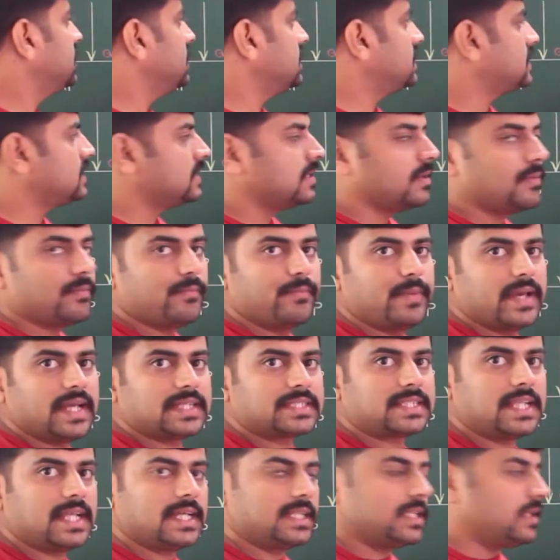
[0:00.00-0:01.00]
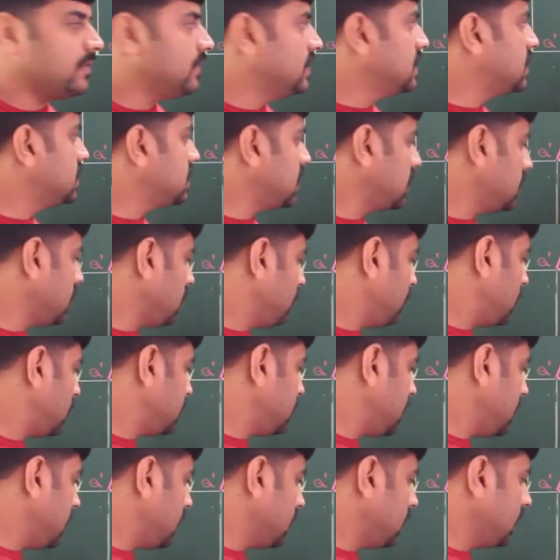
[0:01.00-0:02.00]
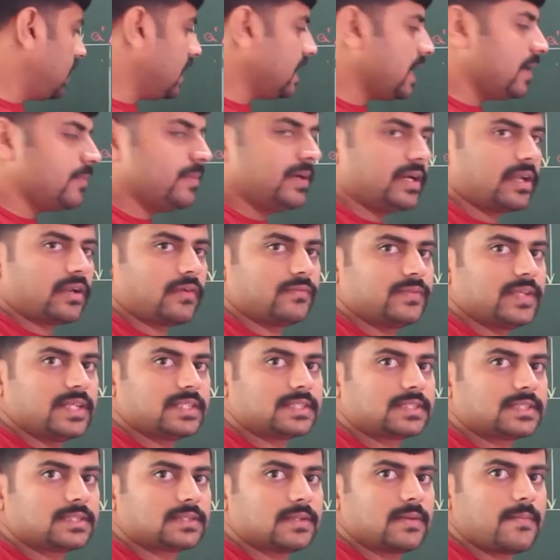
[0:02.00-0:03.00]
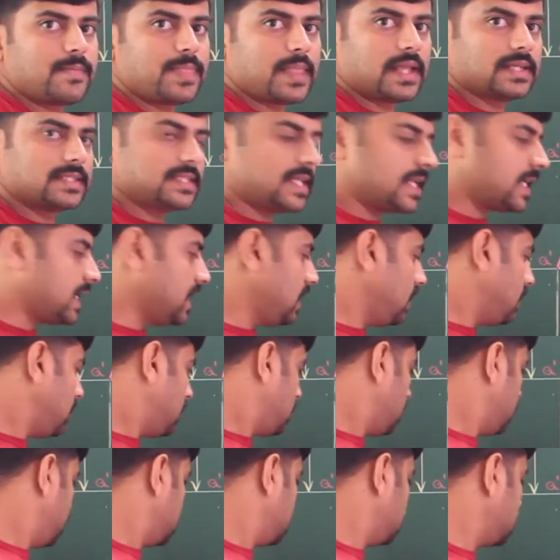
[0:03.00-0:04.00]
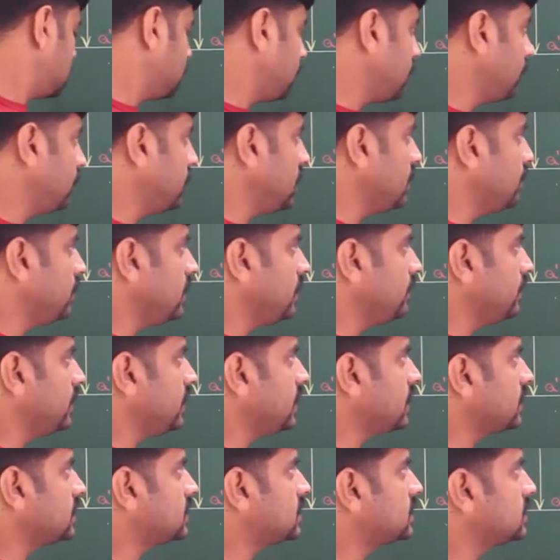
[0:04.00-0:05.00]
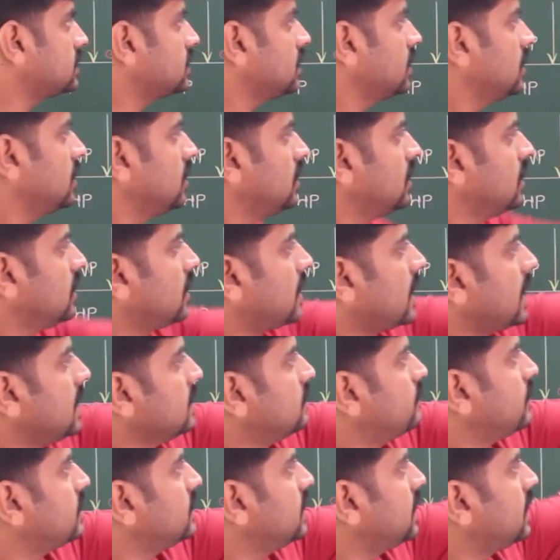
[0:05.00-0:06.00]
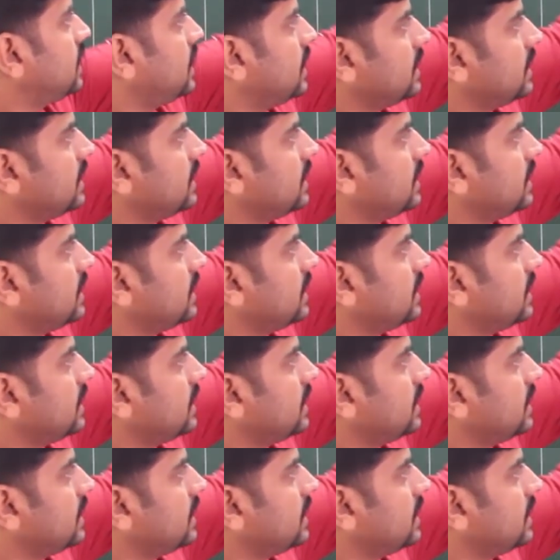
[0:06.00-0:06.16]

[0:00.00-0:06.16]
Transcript: this base length, which is nothing but the diameter of this circle, which is 50 millimeters. Transfer that